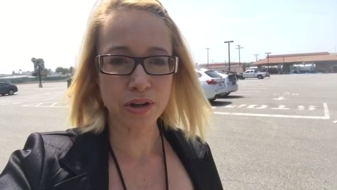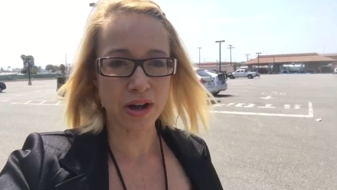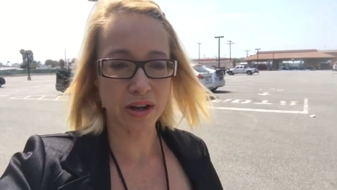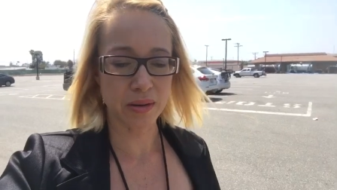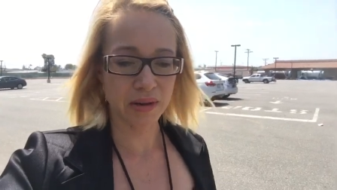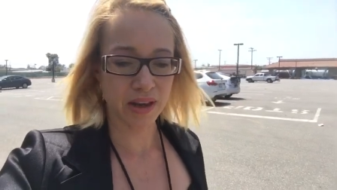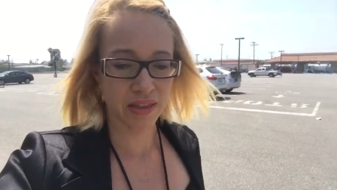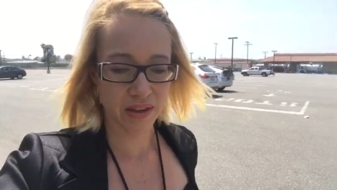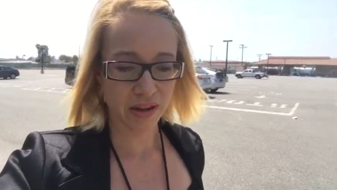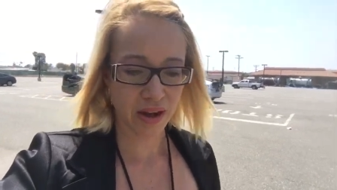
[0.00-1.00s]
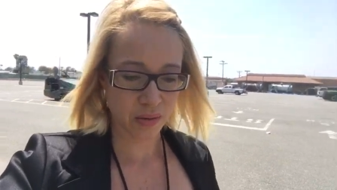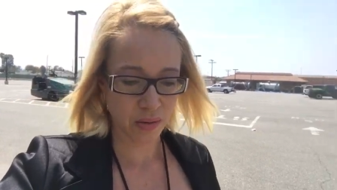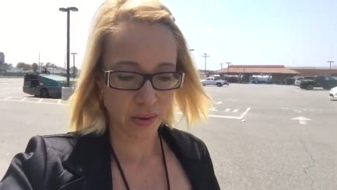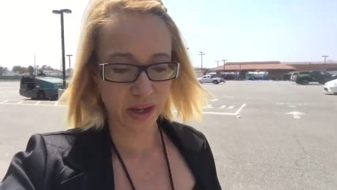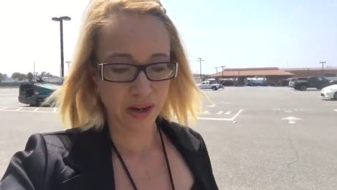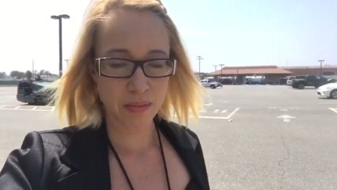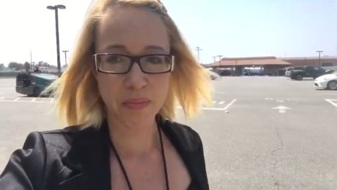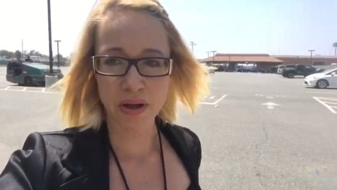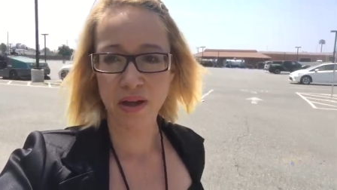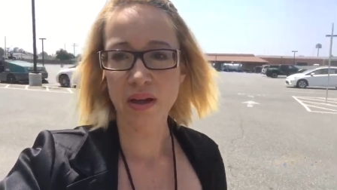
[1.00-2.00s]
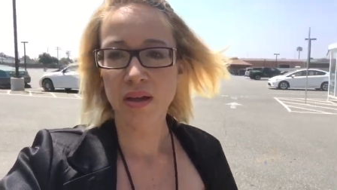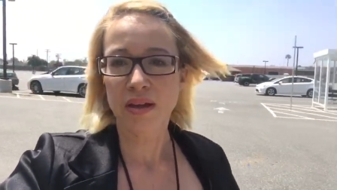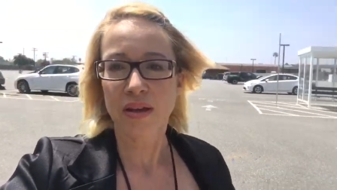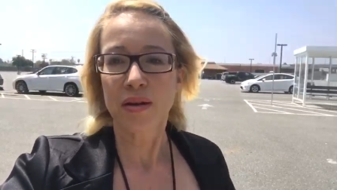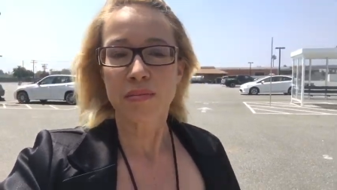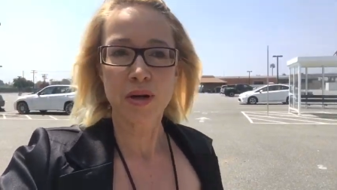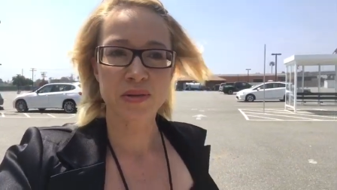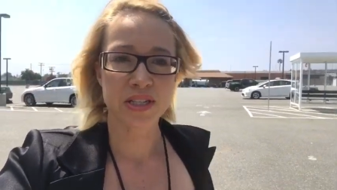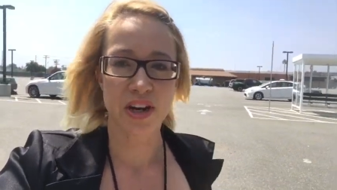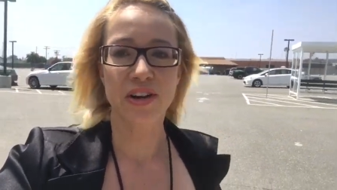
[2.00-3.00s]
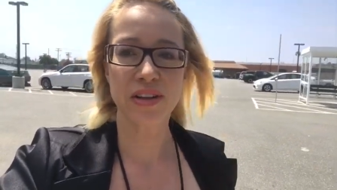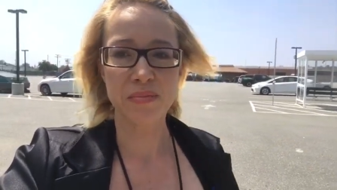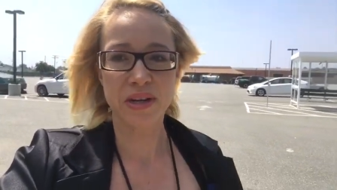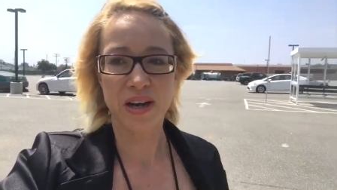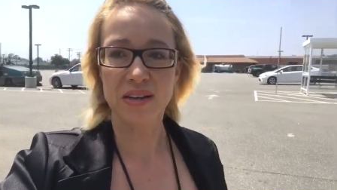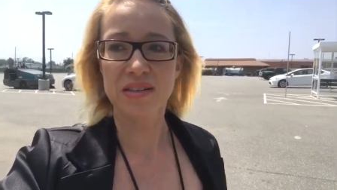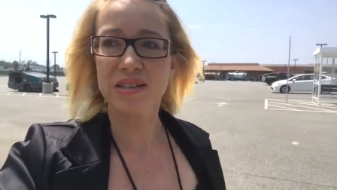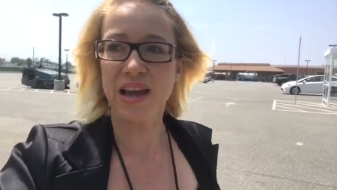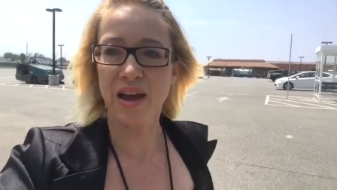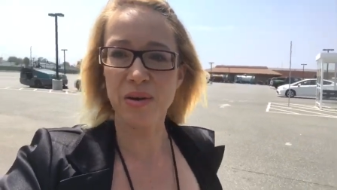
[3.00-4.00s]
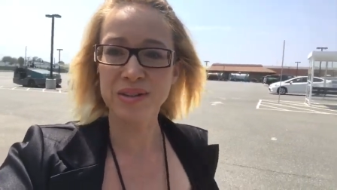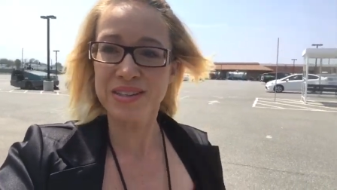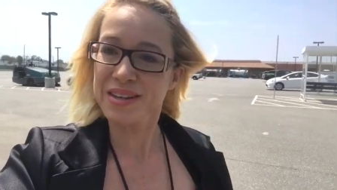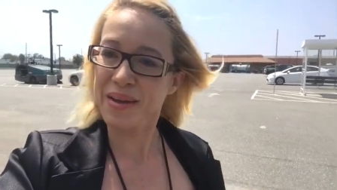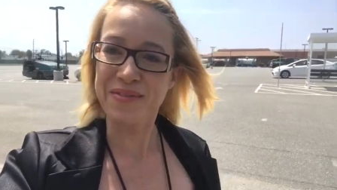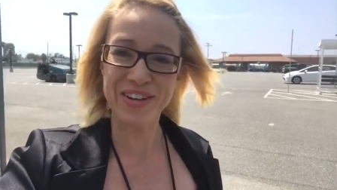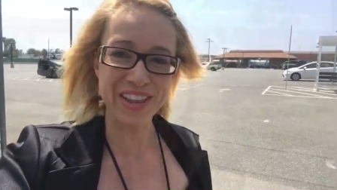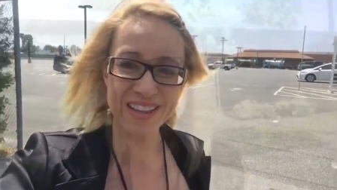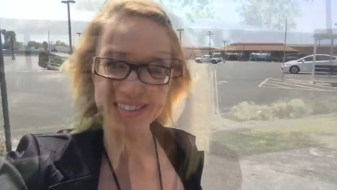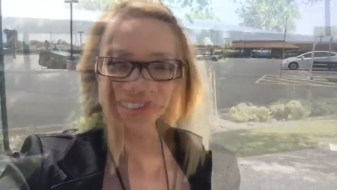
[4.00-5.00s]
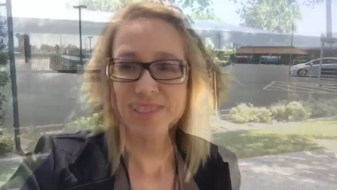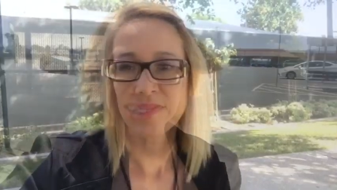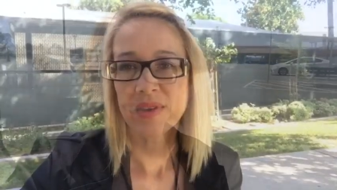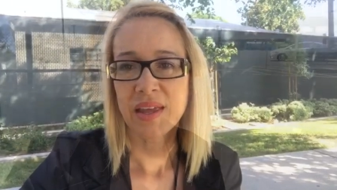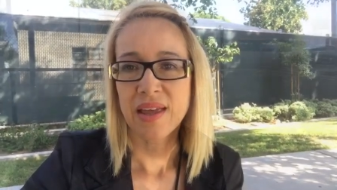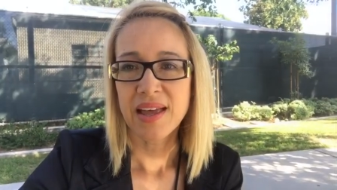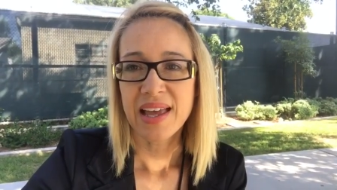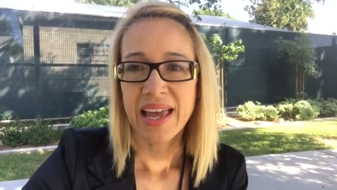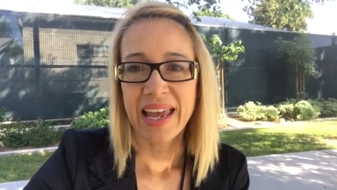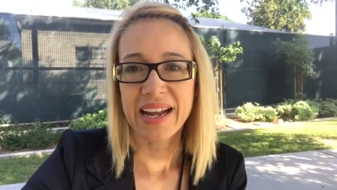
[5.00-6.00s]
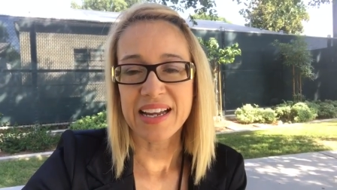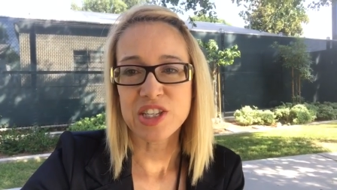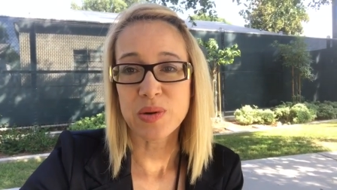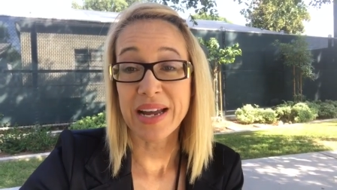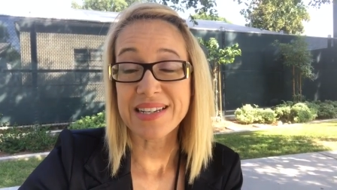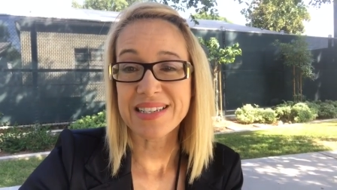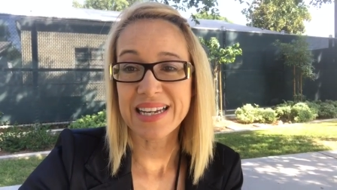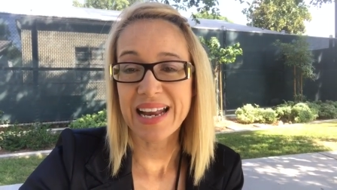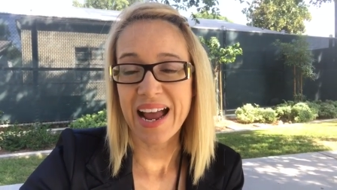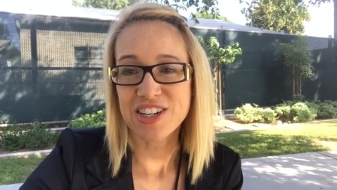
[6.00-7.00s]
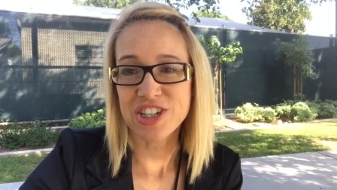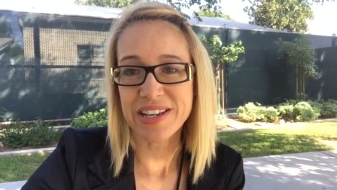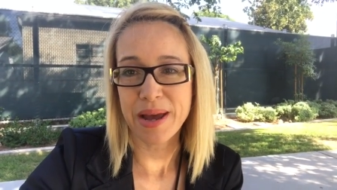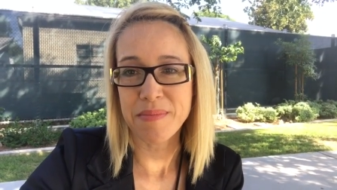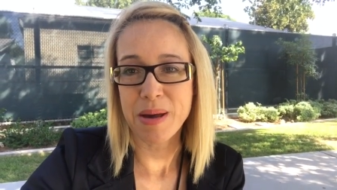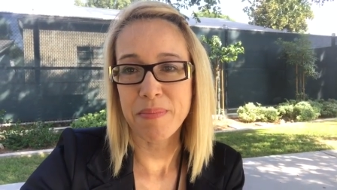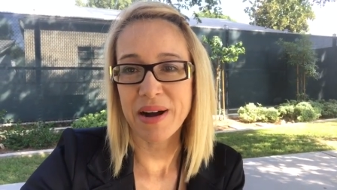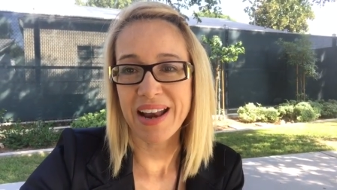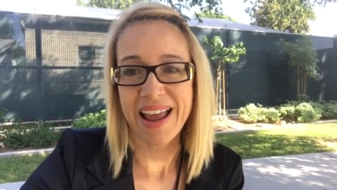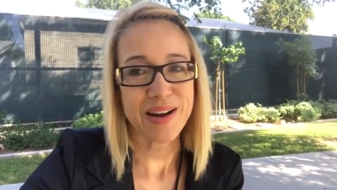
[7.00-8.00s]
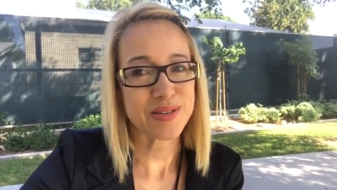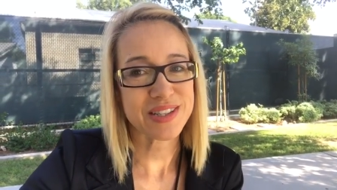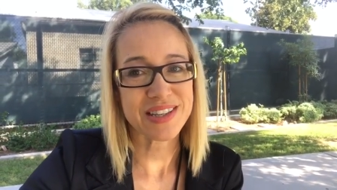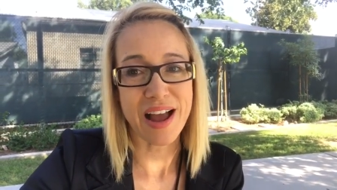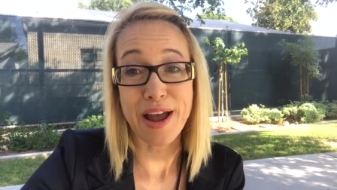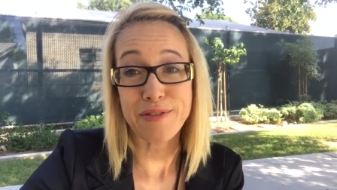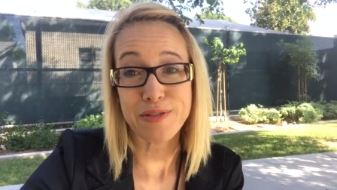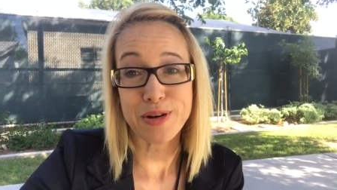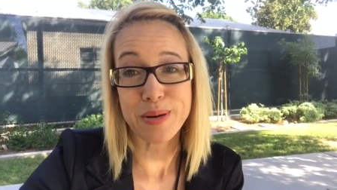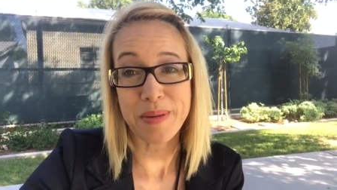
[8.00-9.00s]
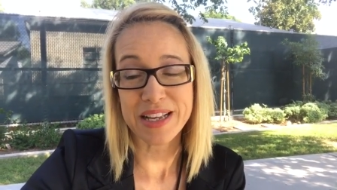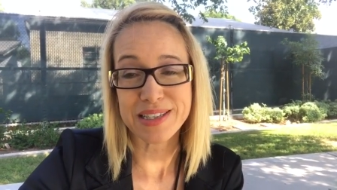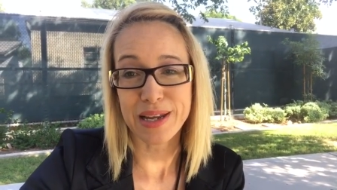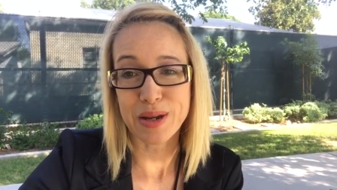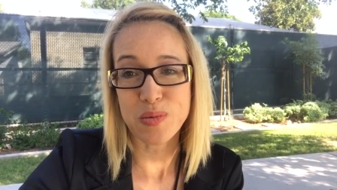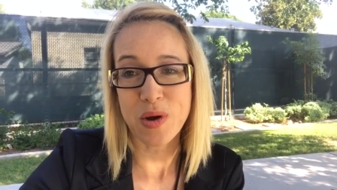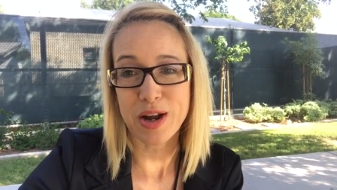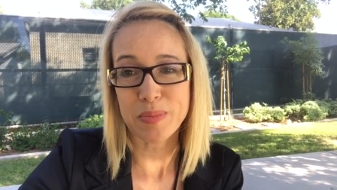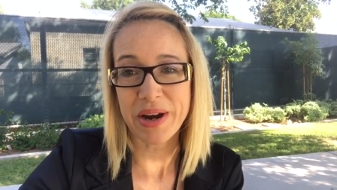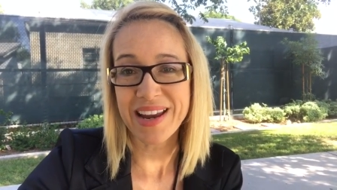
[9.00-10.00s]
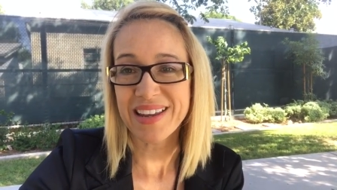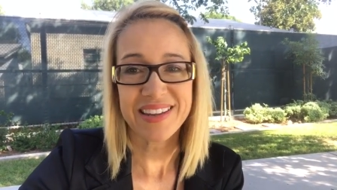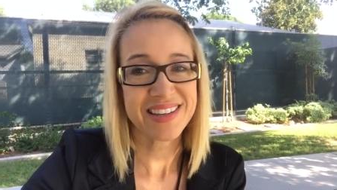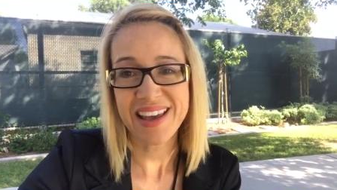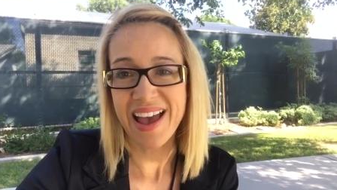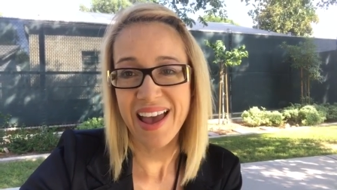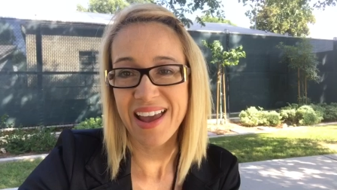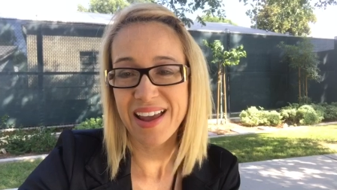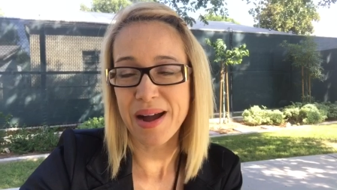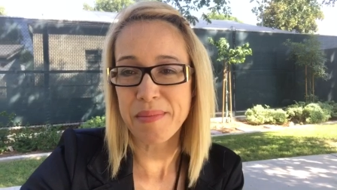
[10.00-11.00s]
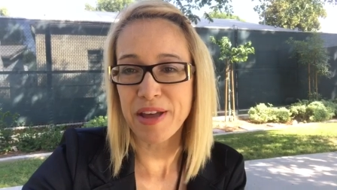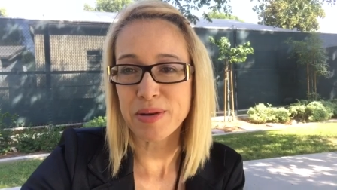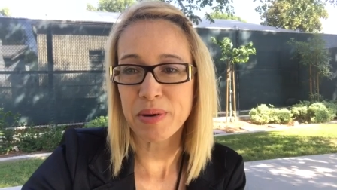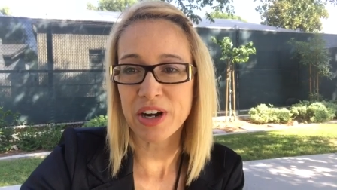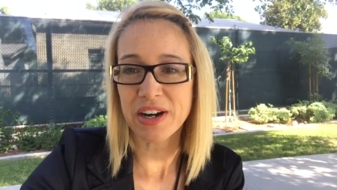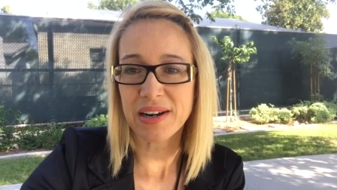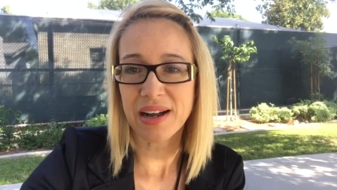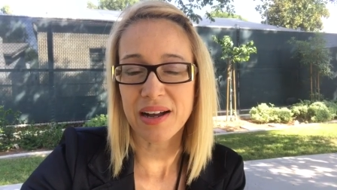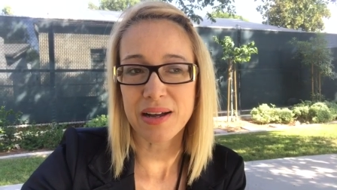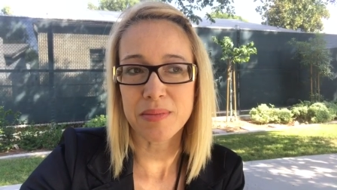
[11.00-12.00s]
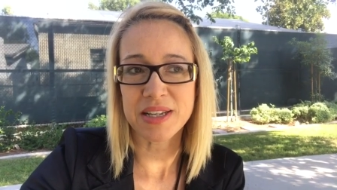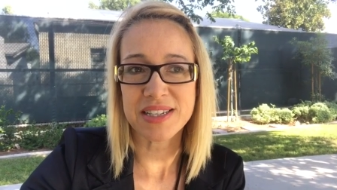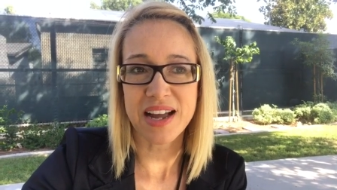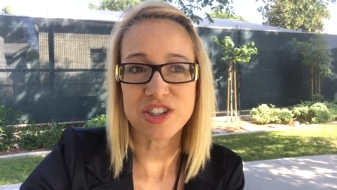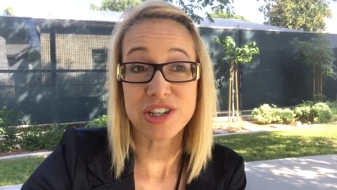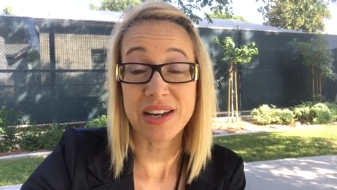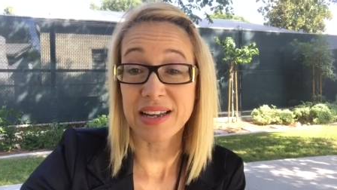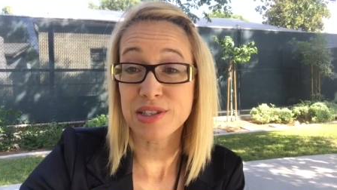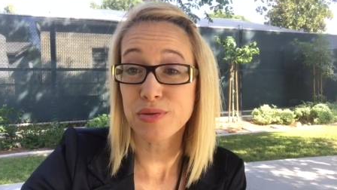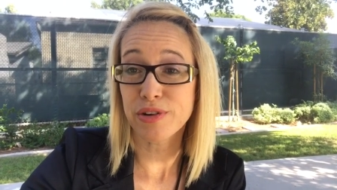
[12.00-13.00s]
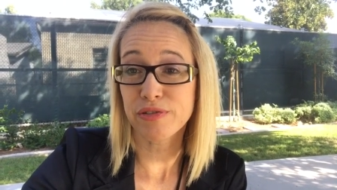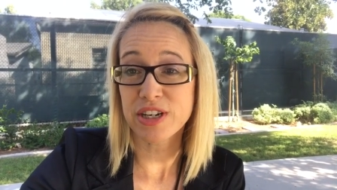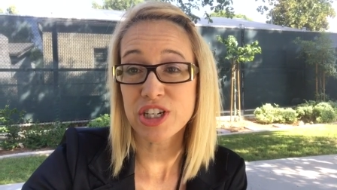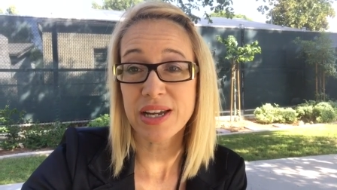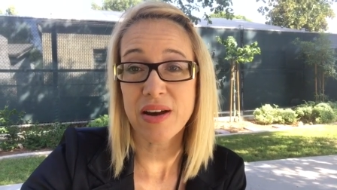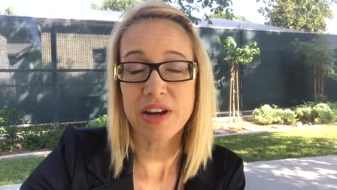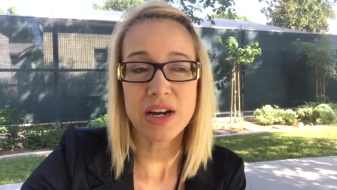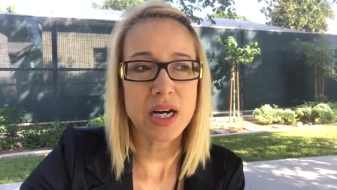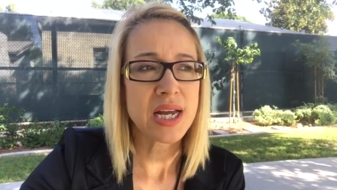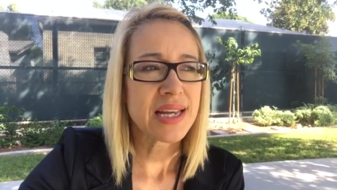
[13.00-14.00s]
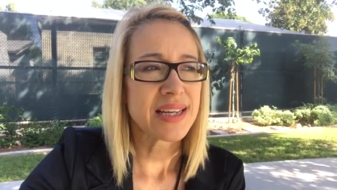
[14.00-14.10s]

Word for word: groggy, but I think I will wake up momentarily because now it's time for lunch. Hey guys, so I did actually get my butt outside for my second walk break. Yay, I'm at the park. Um, it's actually nice and refreshing out here.